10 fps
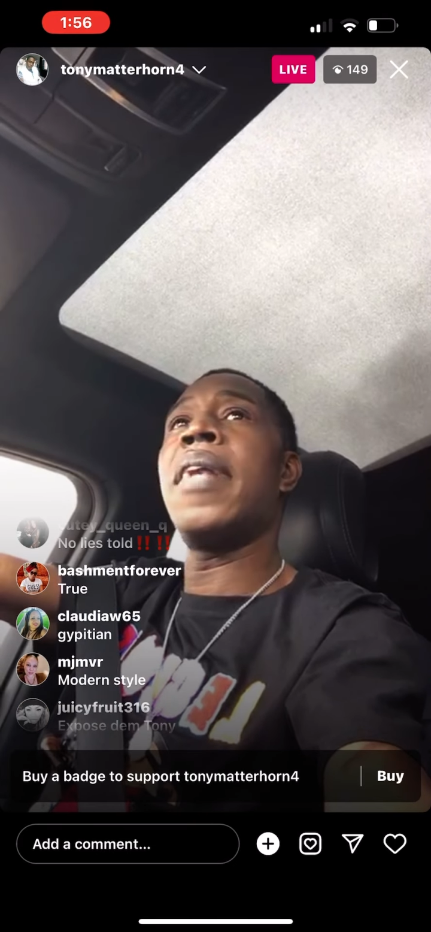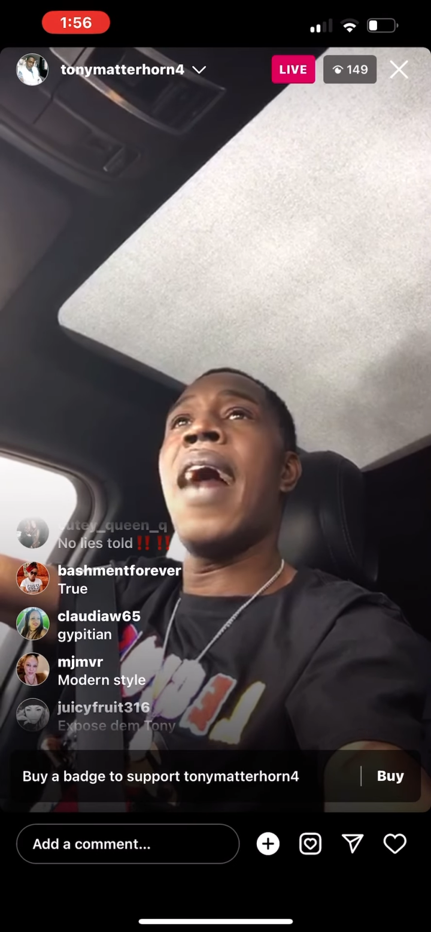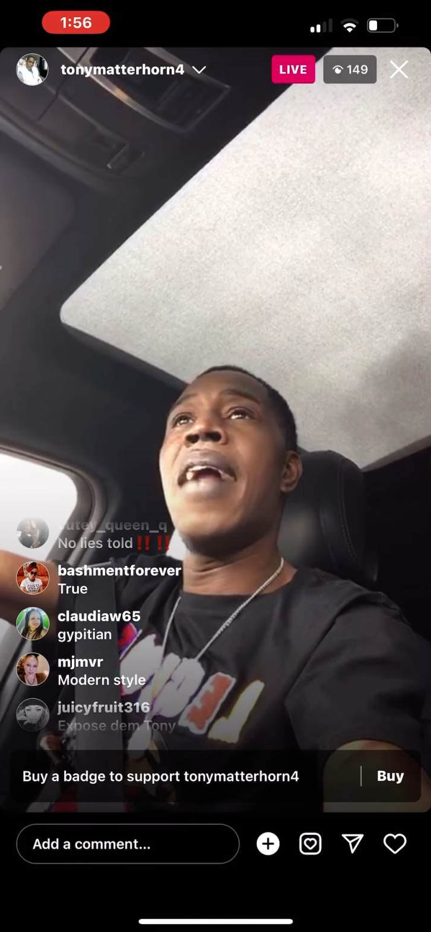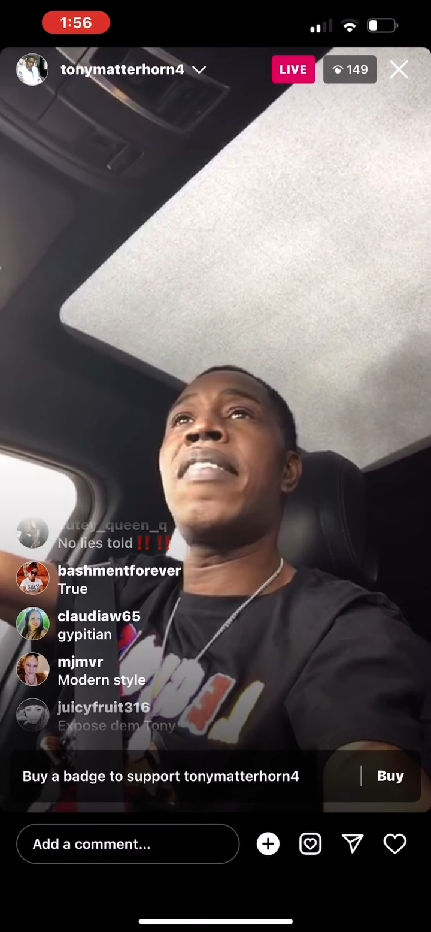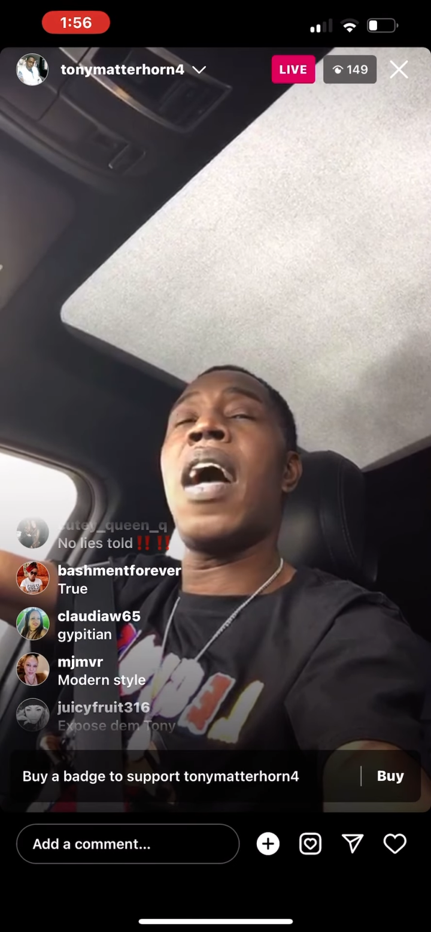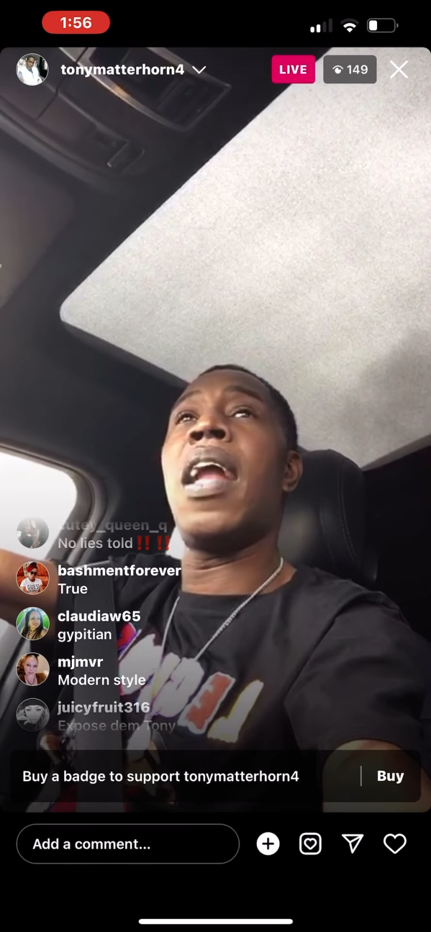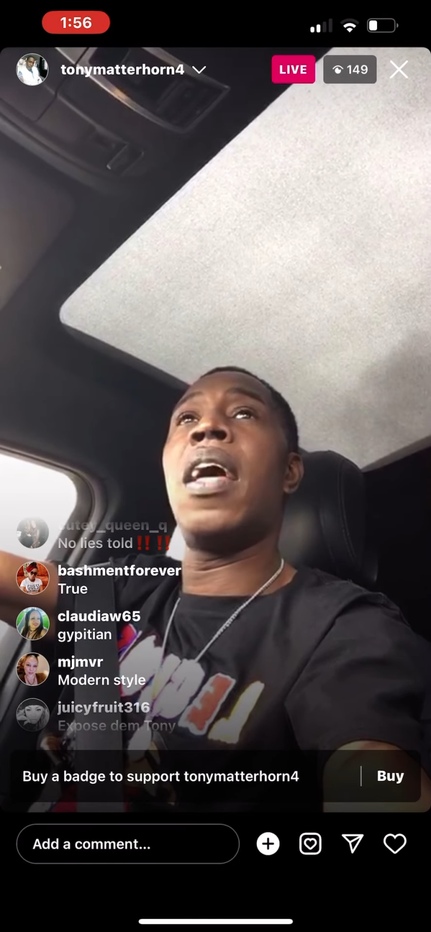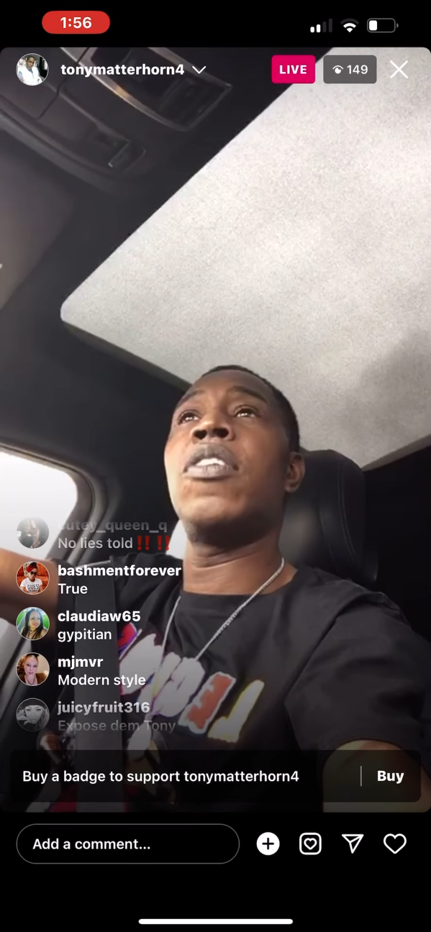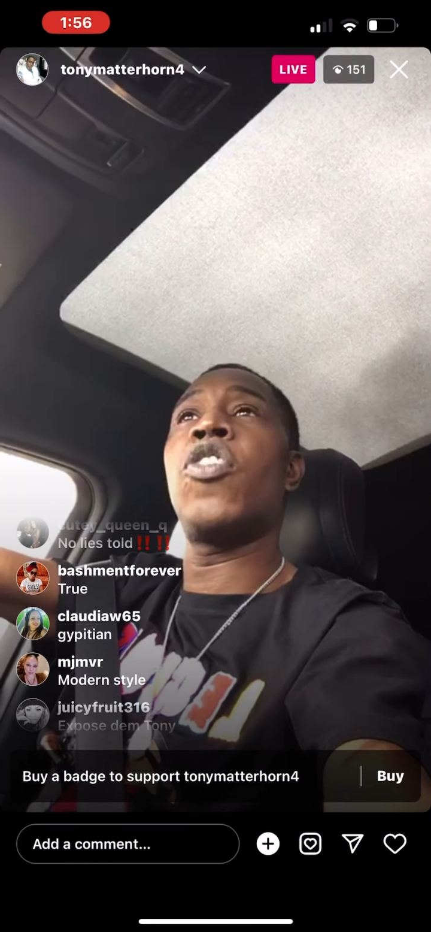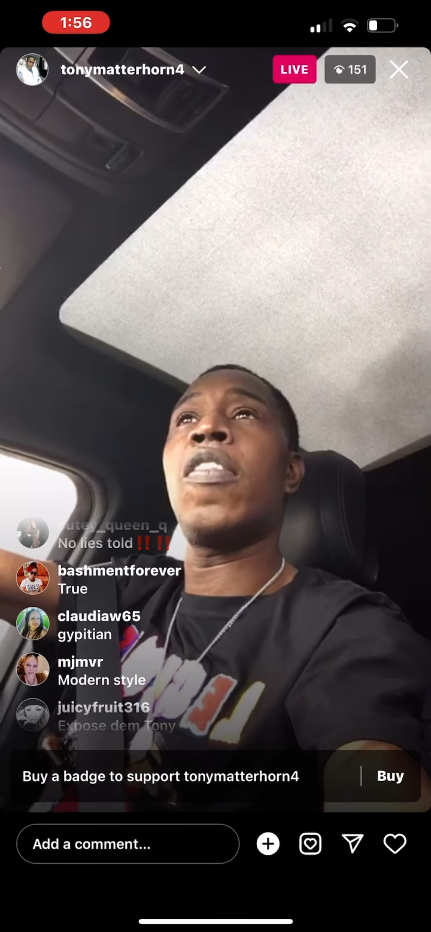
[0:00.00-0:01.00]
Because
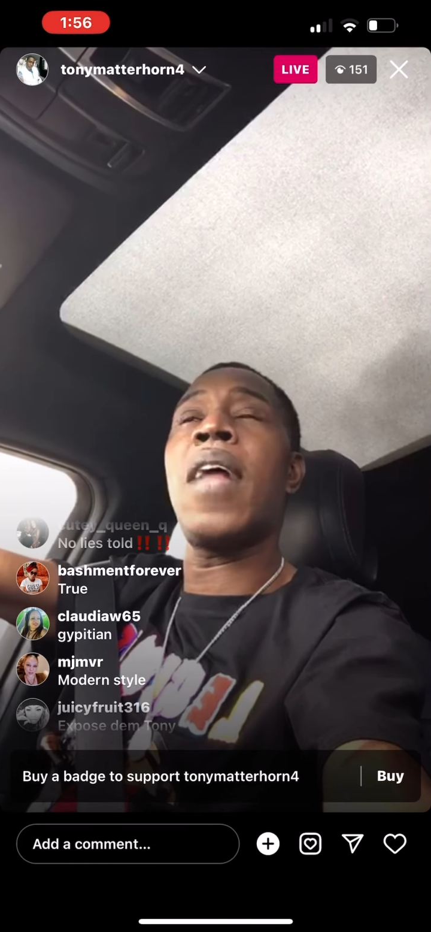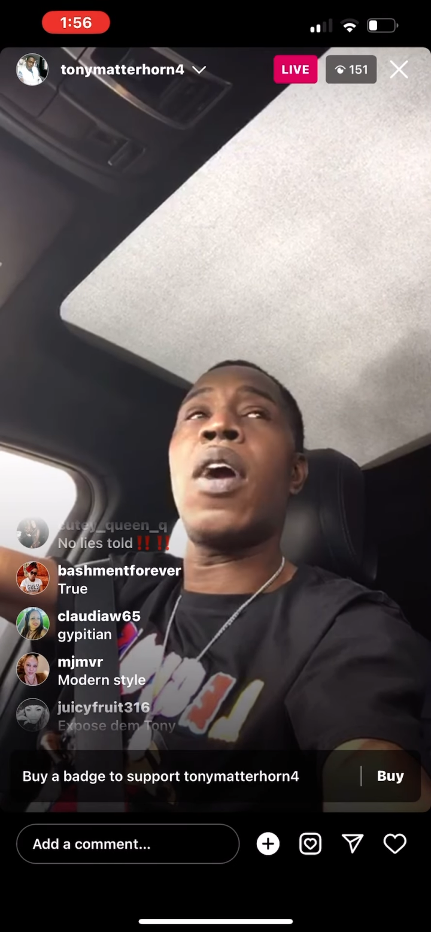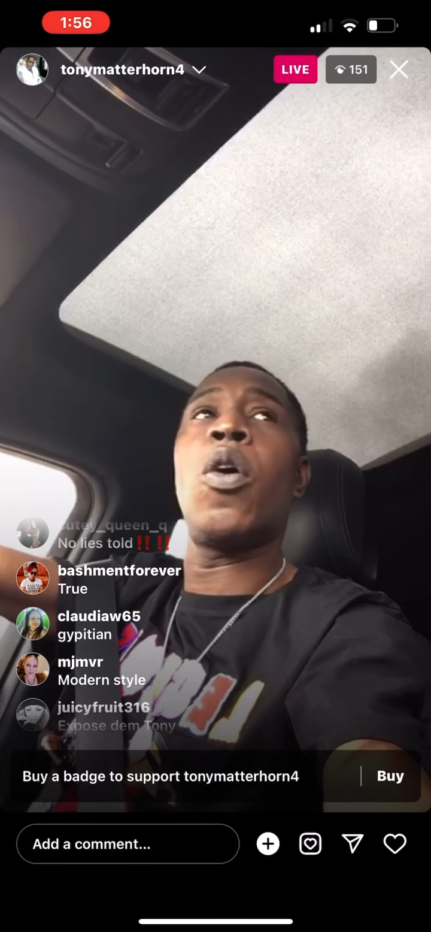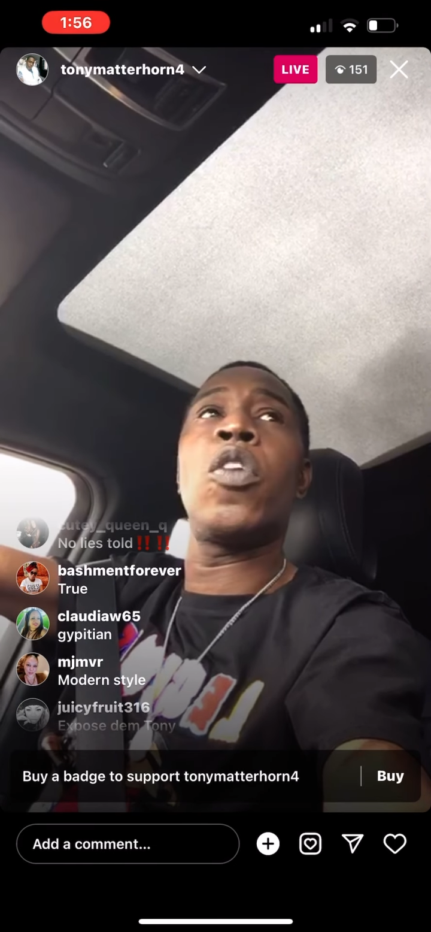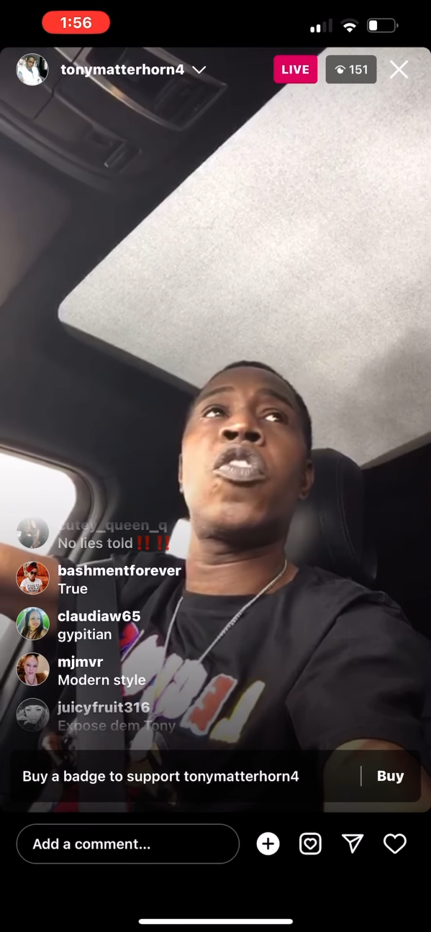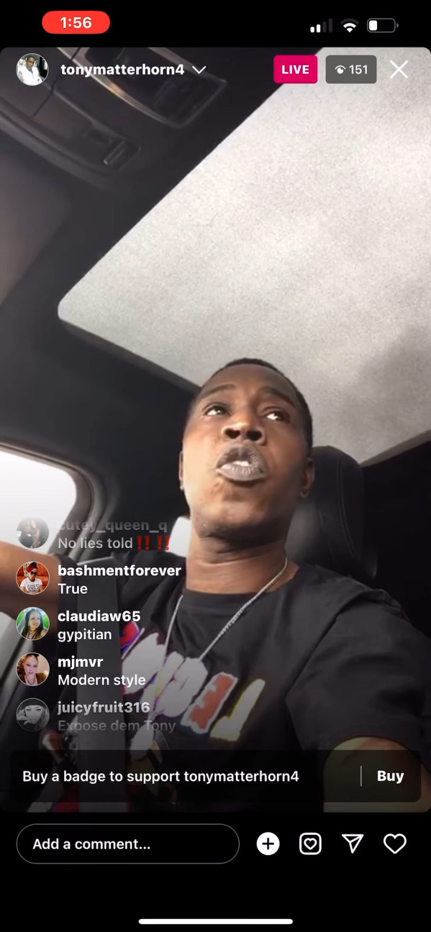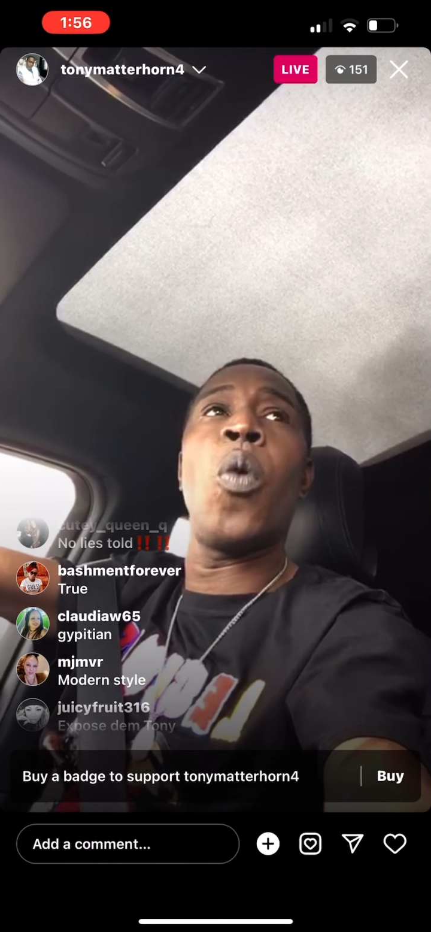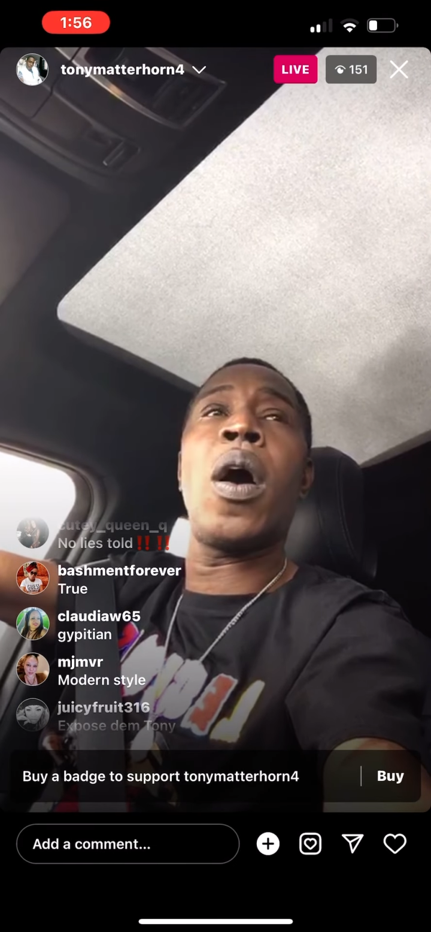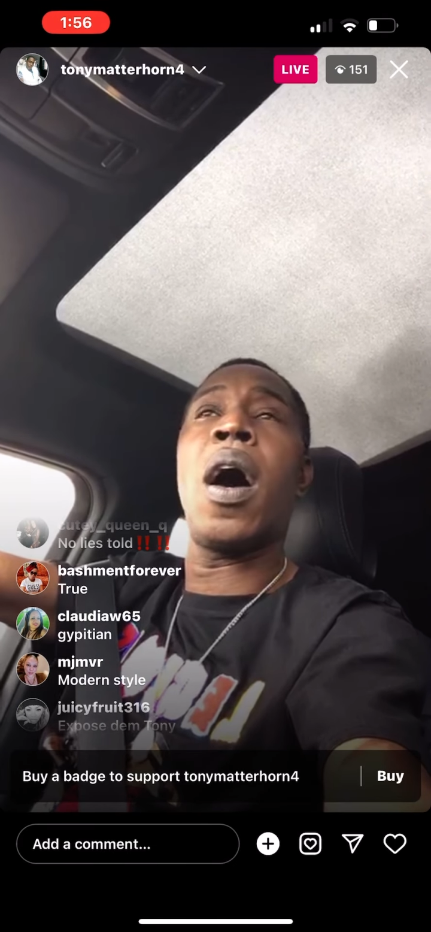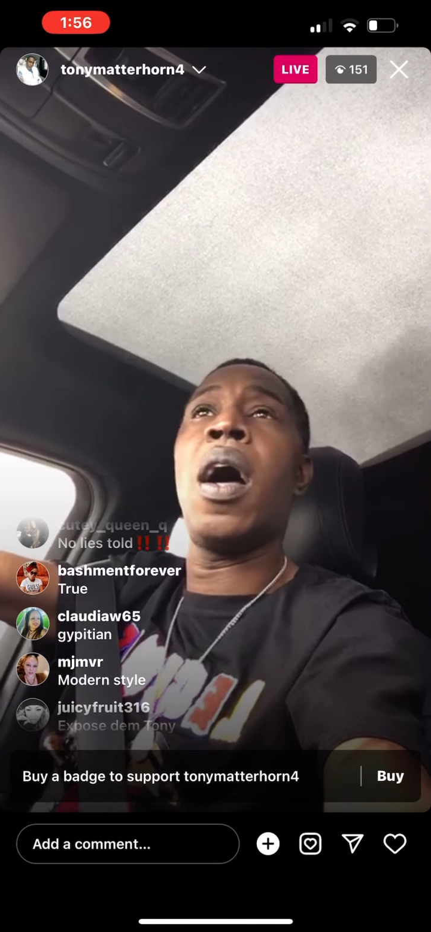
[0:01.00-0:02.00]
dancehall, just like our
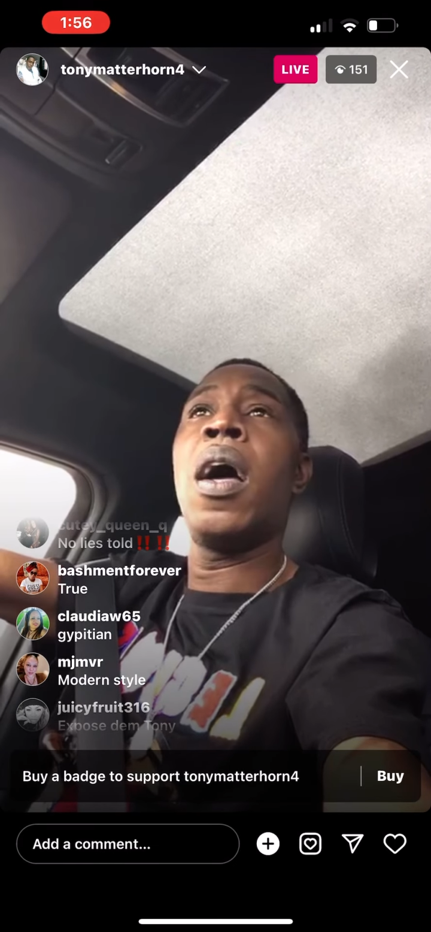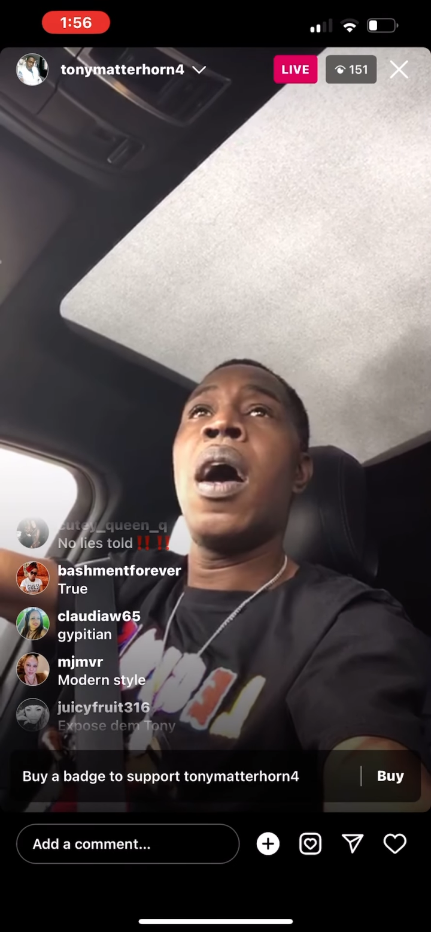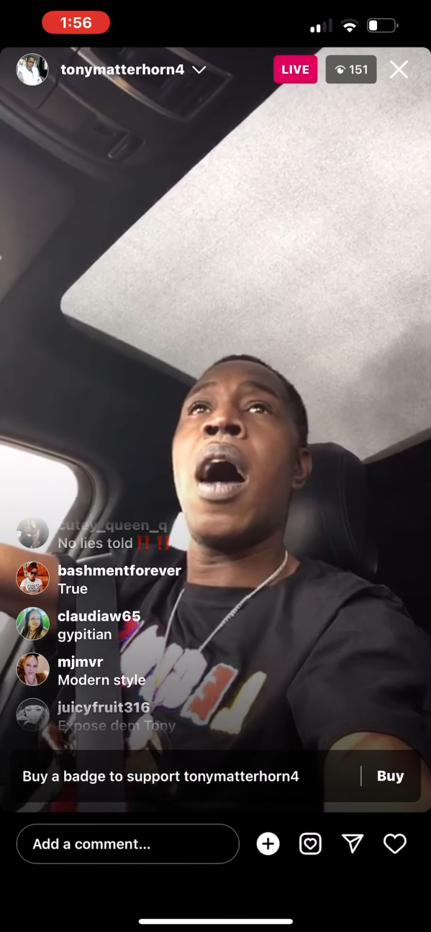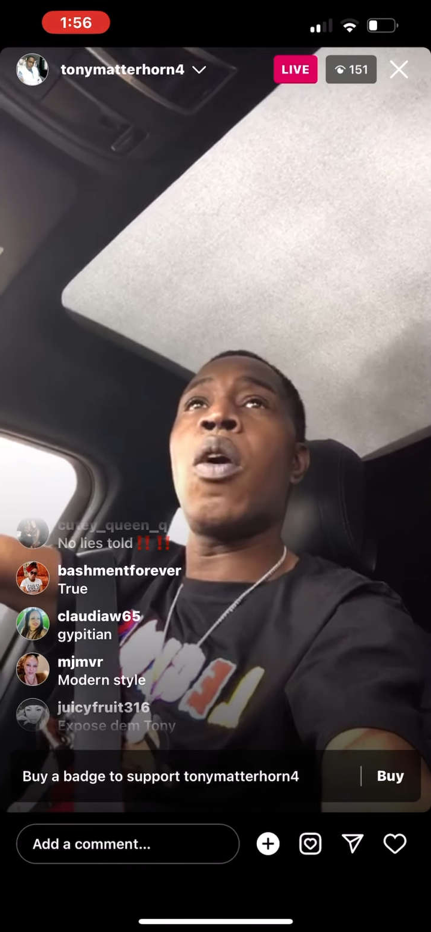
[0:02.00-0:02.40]
soca,